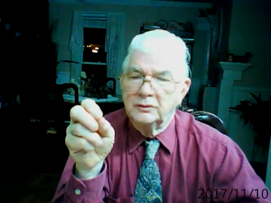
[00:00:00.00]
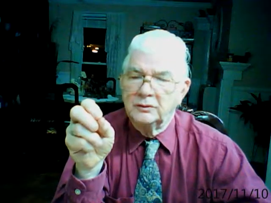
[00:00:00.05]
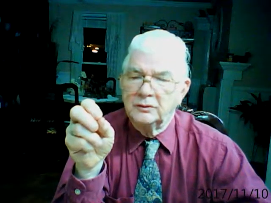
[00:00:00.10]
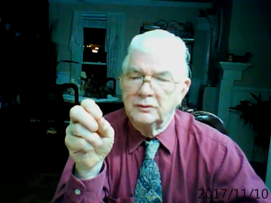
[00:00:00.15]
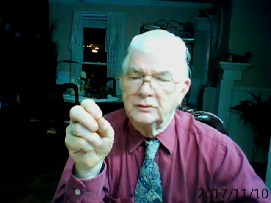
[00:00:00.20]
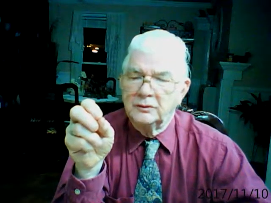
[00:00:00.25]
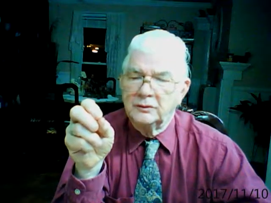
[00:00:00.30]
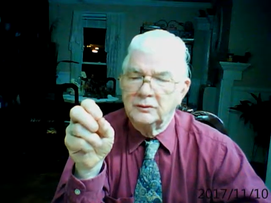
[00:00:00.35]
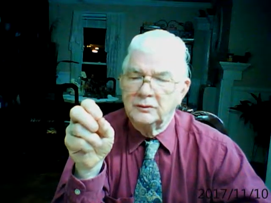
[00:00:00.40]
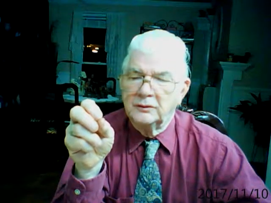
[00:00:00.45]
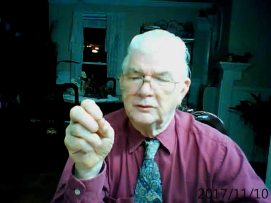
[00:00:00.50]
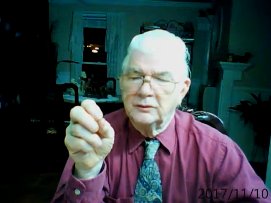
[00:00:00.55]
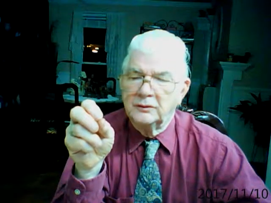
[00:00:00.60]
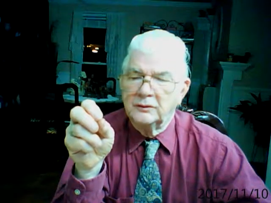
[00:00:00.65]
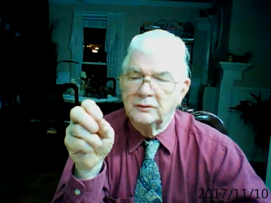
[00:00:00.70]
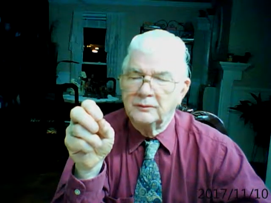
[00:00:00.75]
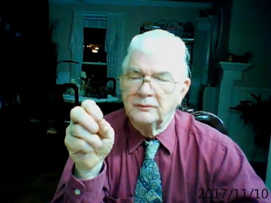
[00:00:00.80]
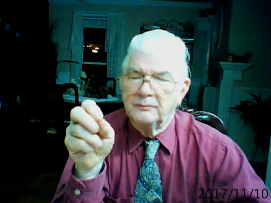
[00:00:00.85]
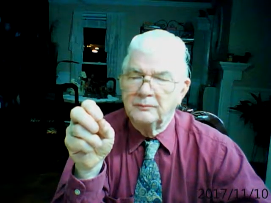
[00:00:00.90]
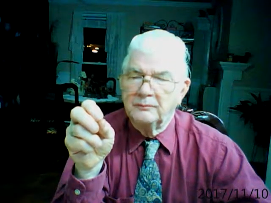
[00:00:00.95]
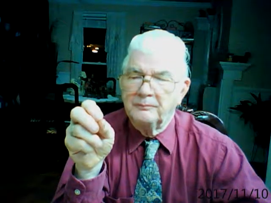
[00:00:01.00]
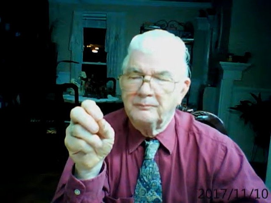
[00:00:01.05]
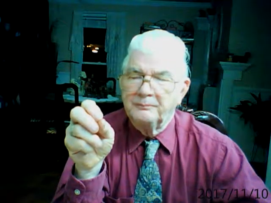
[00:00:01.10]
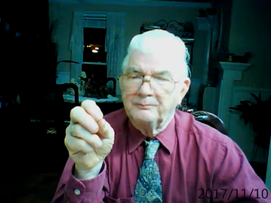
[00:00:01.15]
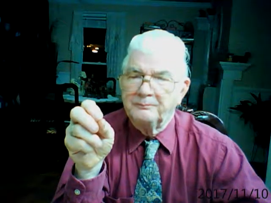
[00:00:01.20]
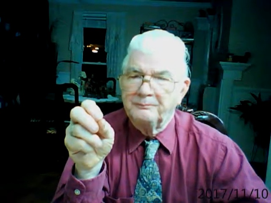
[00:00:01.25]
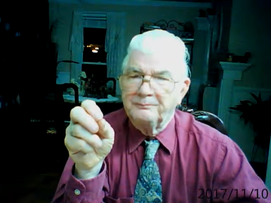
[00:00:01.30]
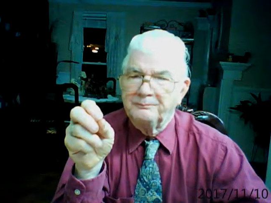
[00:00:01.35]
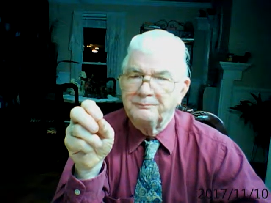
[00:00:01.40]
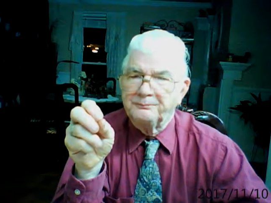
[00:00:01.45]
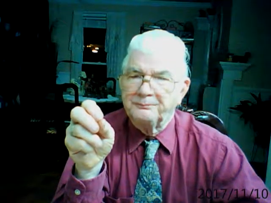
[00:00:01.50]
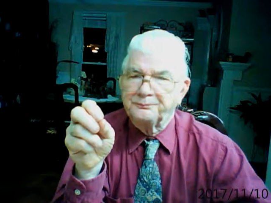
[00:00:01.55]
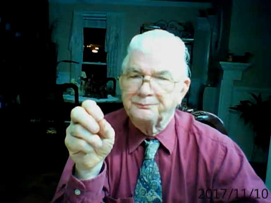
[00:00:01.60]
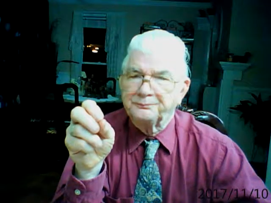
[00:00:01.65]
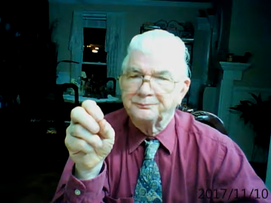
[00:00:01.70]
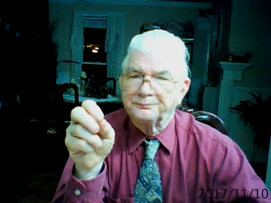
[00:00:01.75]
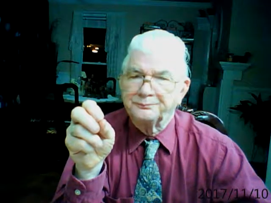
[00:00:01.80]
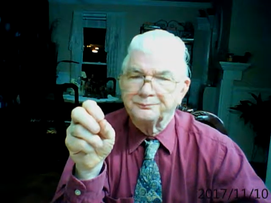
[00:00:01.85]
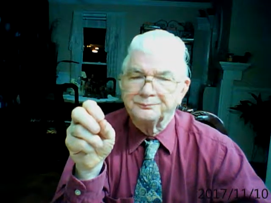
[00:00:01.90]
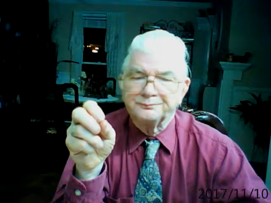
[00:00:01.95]

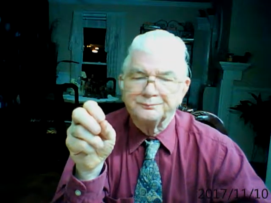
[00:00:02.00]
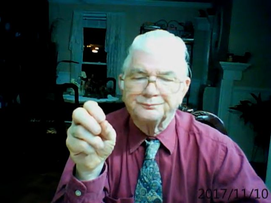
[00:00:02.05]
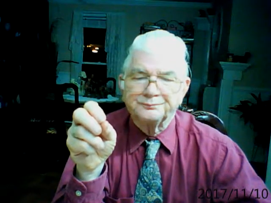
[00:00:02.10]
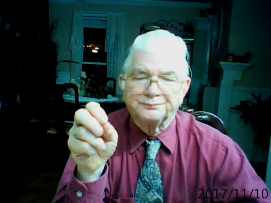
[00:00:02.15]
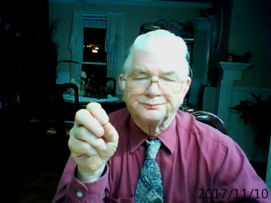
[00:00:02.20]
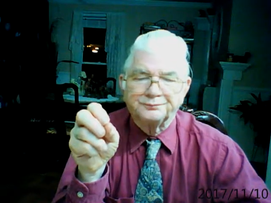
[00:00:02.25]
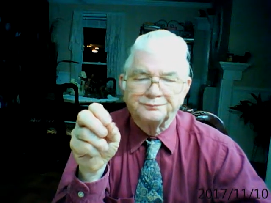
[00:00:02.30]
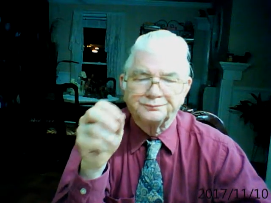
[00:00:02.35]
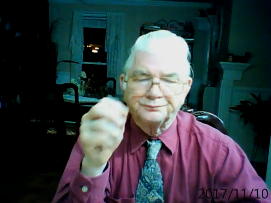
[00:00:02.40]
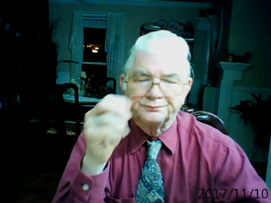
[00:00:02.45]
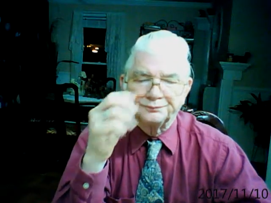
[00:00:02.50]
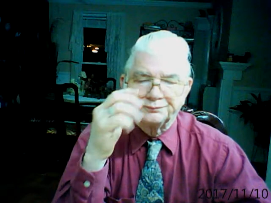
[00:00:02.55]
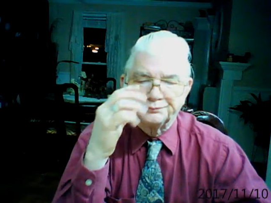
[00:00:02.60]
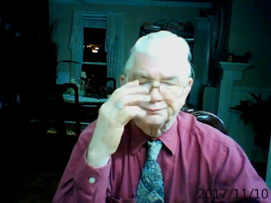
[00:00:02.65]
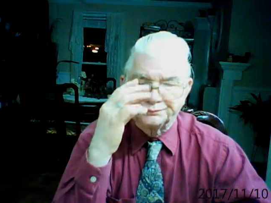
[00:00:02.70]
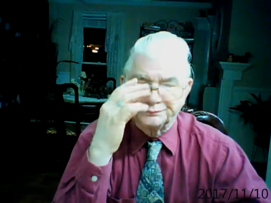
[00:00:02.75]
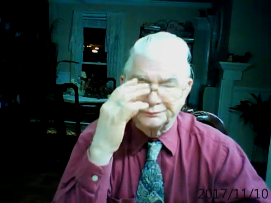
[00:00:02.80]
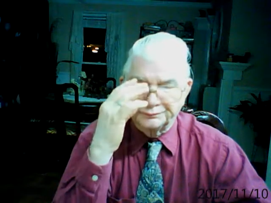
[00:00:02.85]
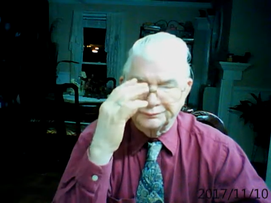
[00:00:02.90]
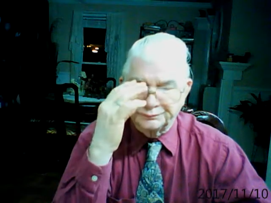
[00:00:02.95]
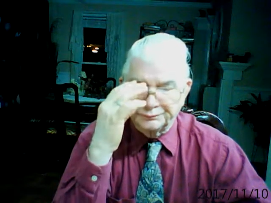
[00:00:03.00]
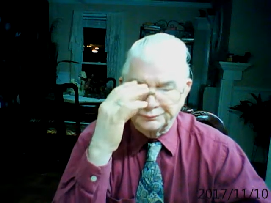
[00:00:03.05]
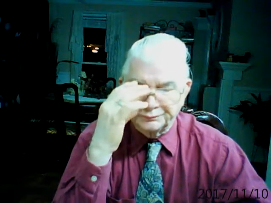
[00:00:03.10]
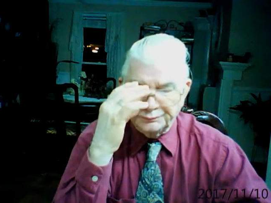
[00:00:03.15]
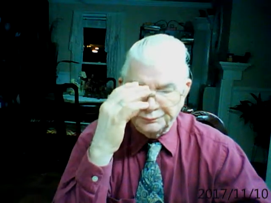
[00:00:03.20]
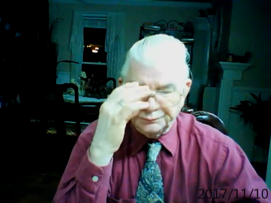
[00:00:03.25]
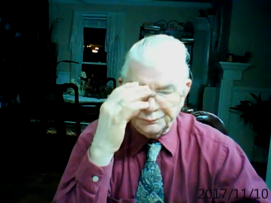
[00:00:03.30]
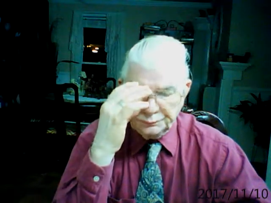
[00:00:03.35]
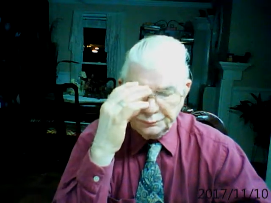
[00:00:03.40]
[no speech]